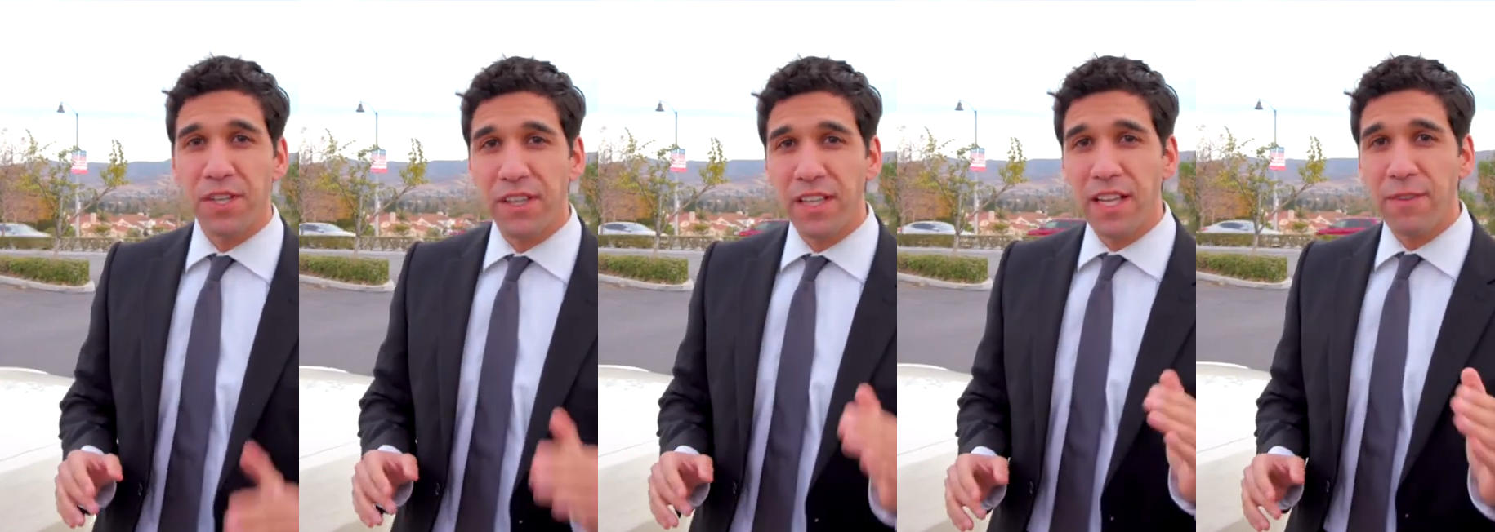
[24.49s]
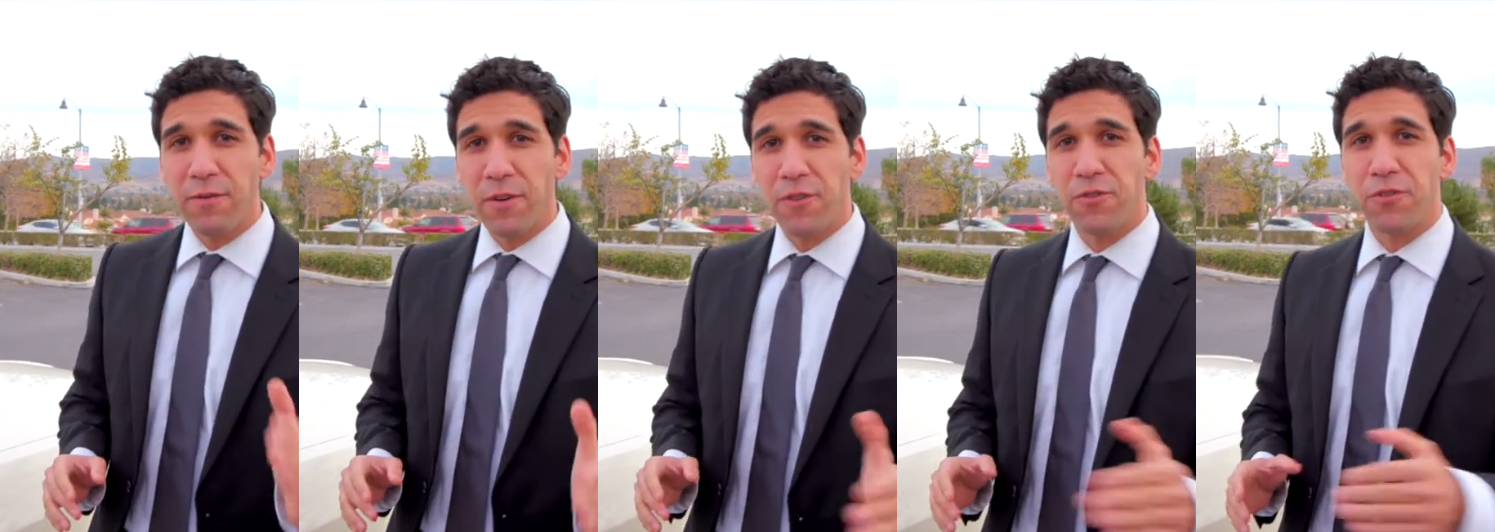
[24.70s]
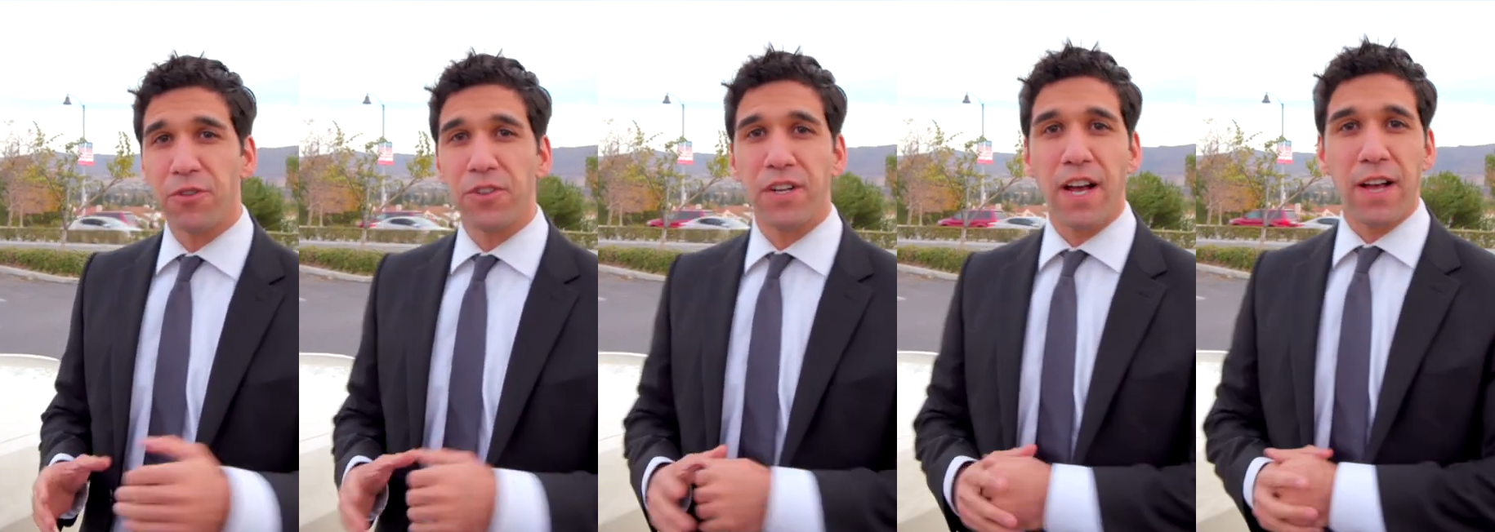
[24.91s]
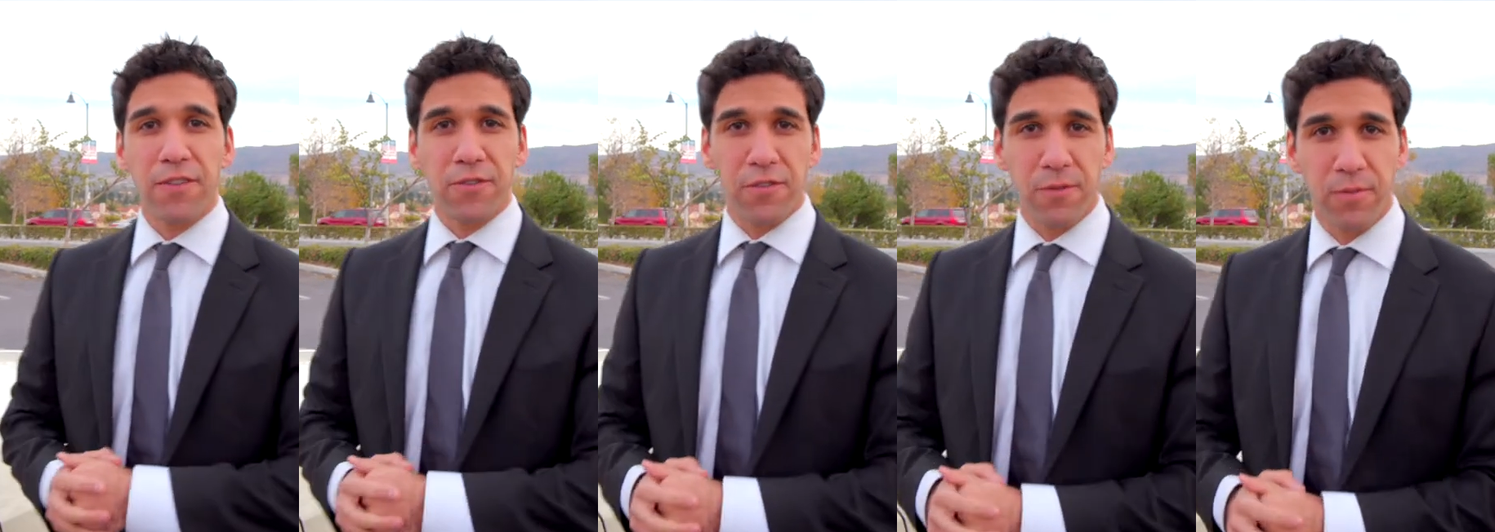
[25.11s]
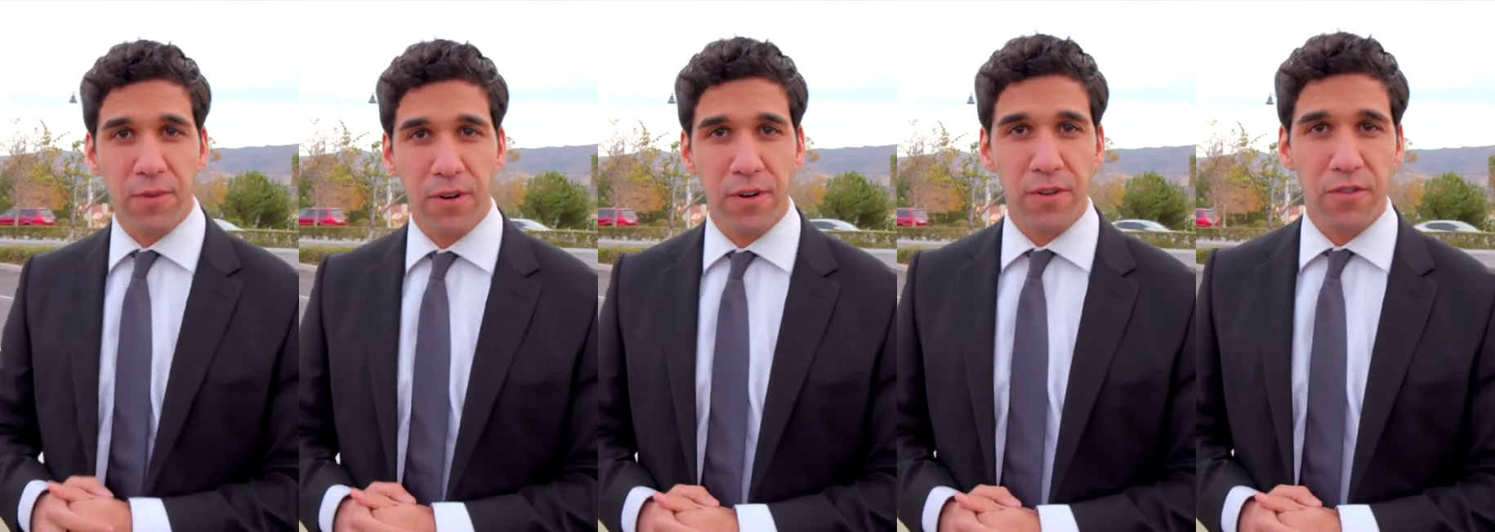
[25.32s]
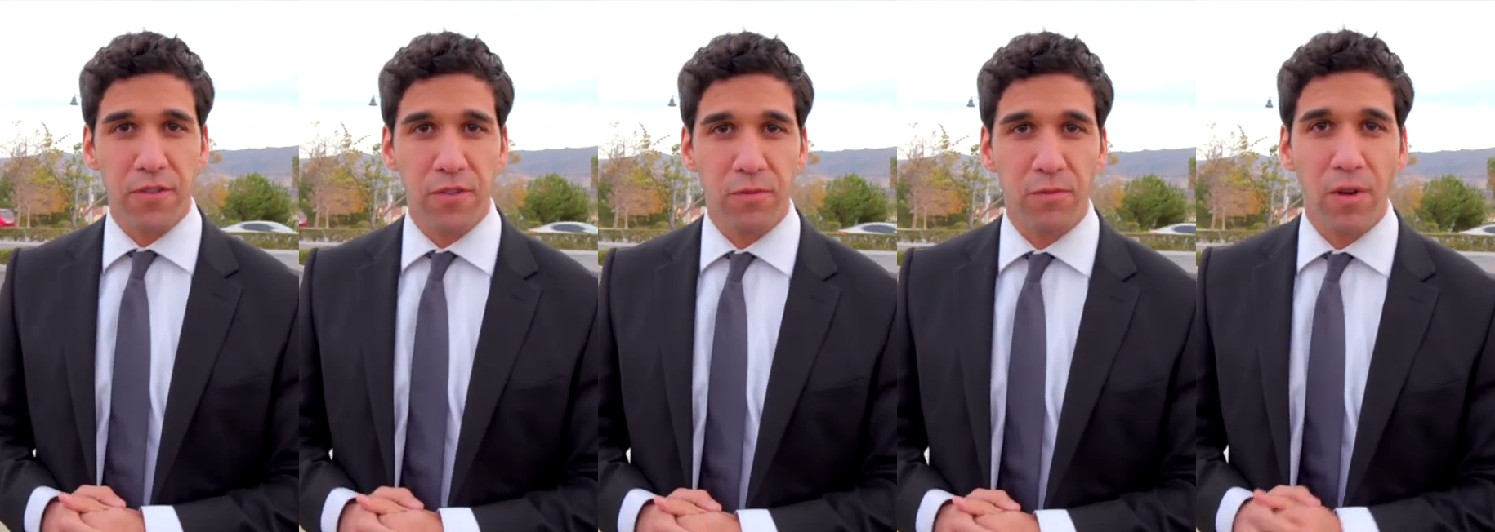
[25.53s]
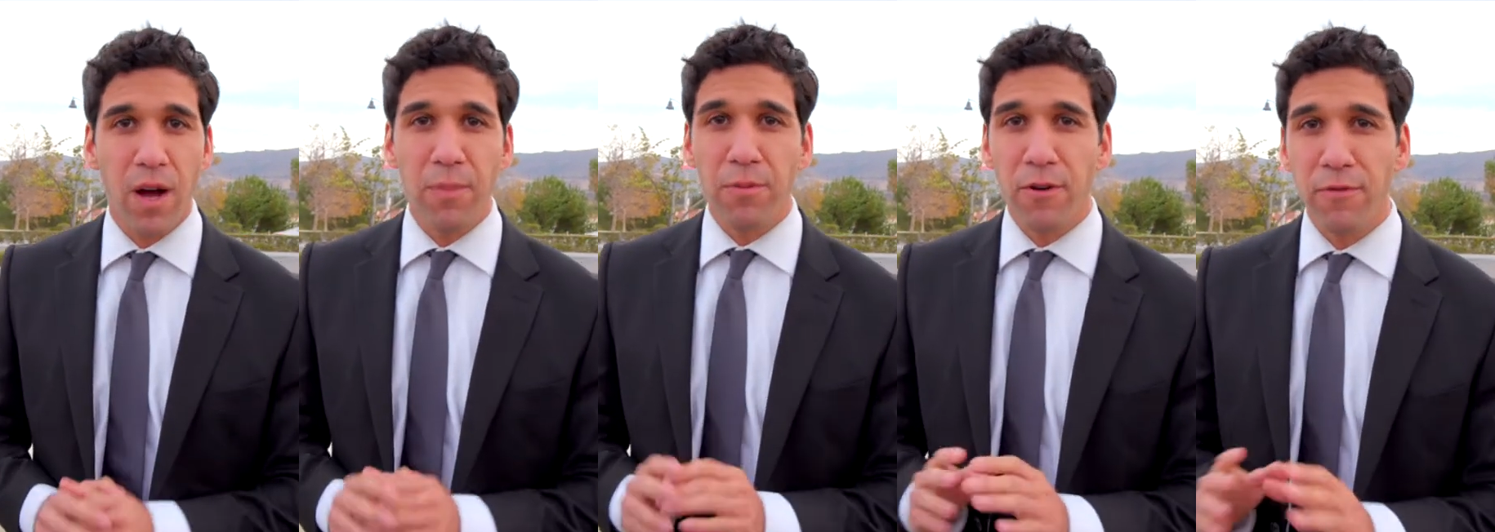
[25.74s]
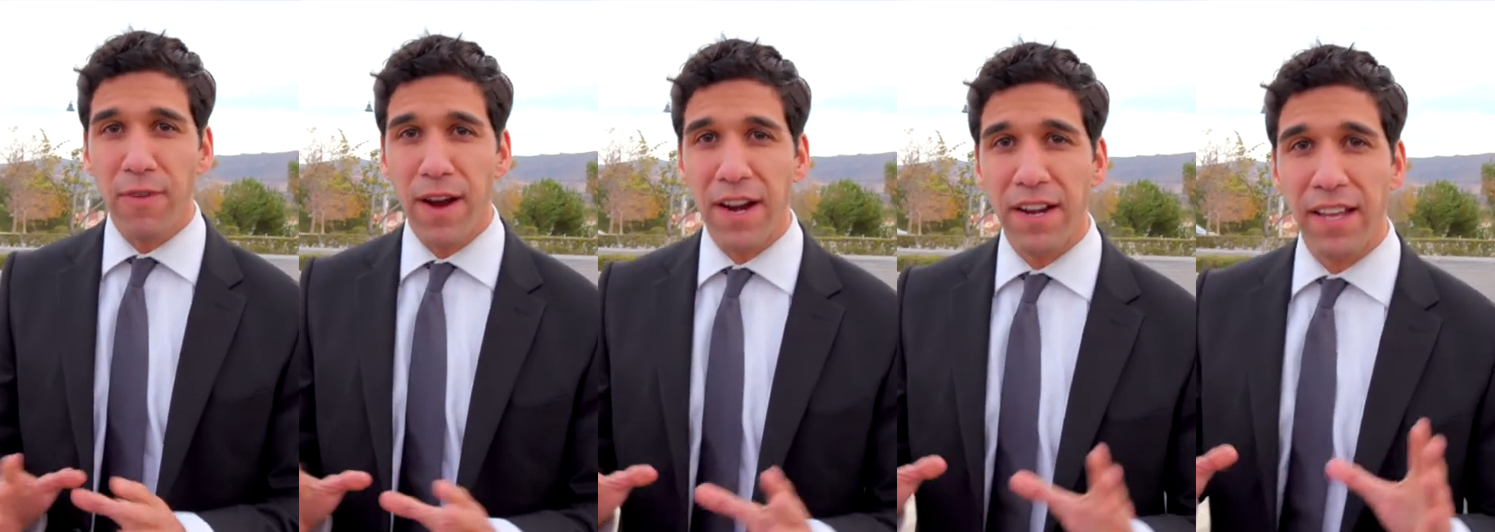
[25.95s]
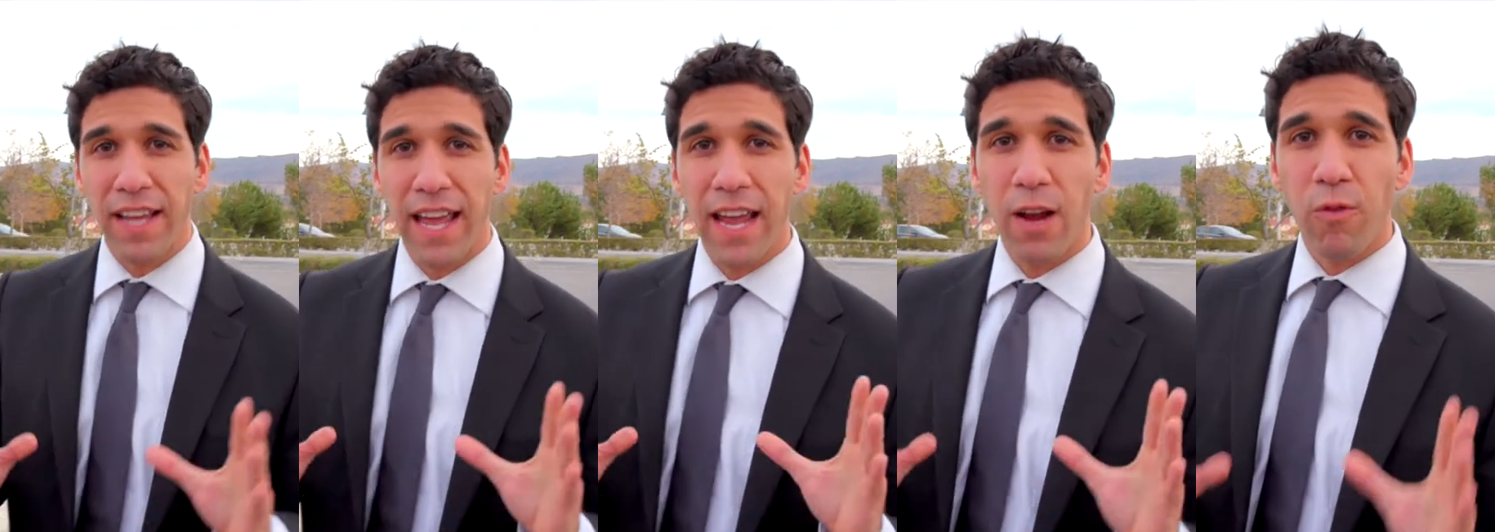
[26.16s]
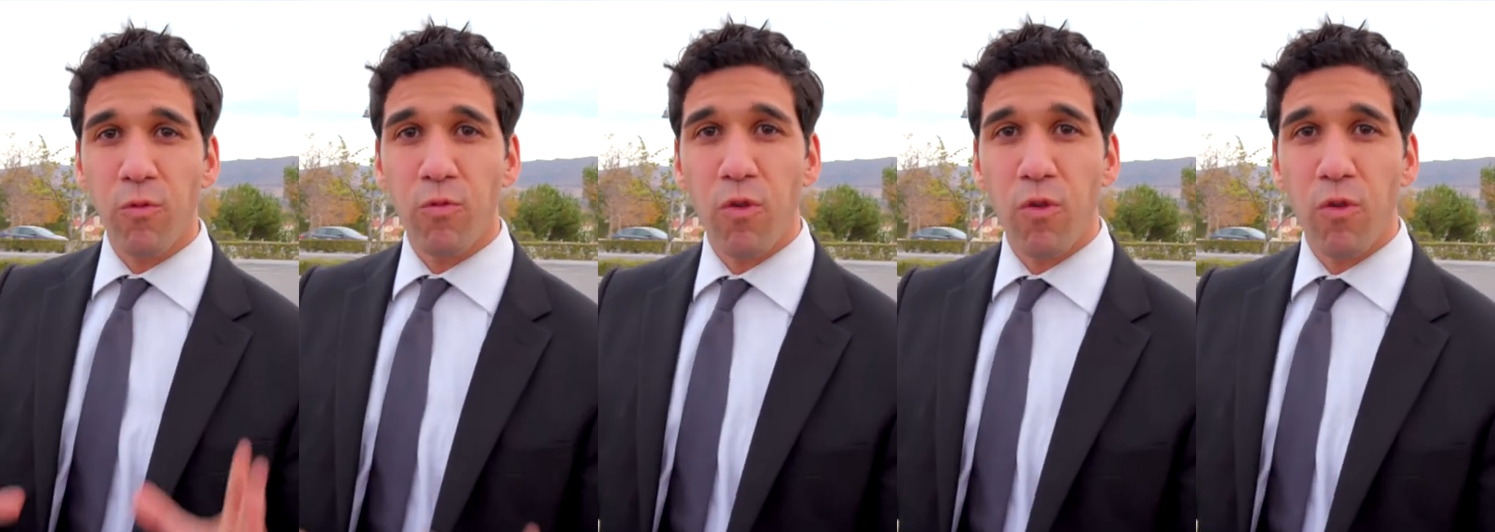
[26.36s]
delivers your customers while providing a